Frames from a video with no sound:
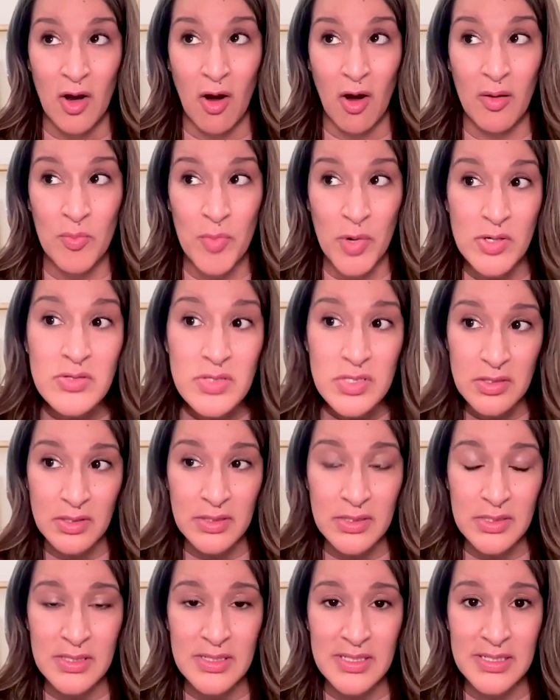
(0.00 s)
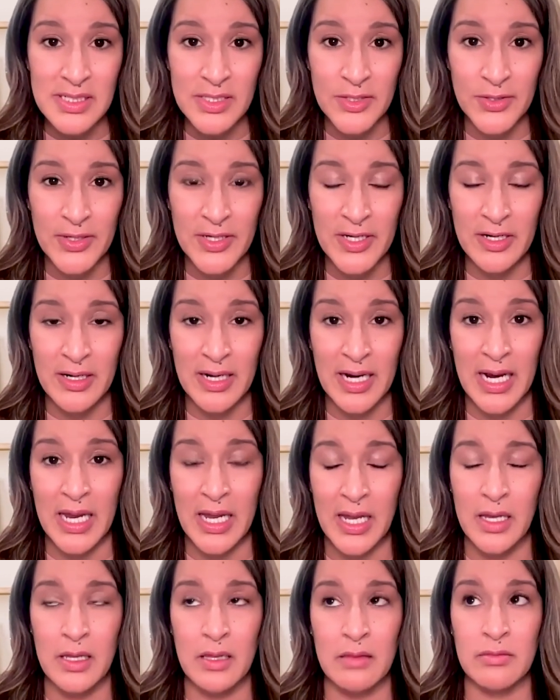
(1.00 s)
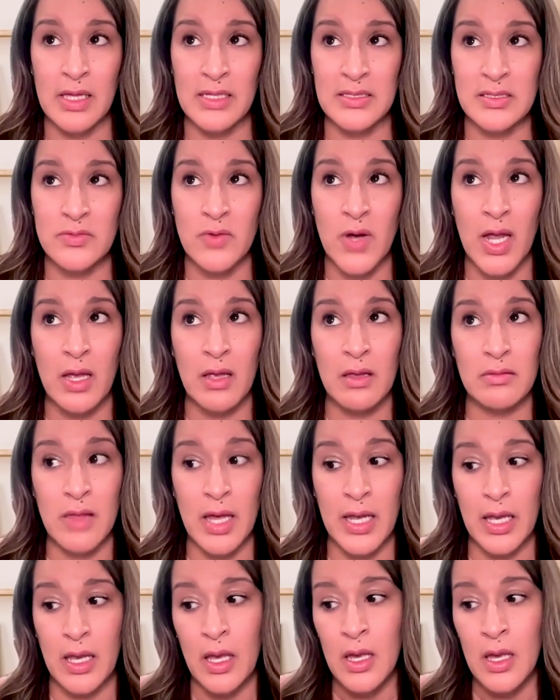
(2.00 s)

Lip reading: Our bones start to deteriorate. That's why a